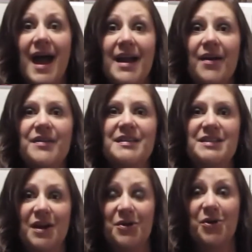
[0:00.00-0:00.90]
Hey all, this
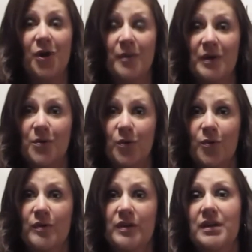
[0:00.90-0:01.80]
is Dr. Carmen
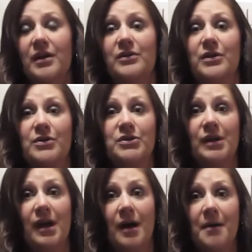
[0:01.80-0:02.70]
Corder with
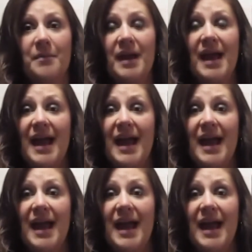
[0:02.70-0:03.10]
TheDoctorNurse.com,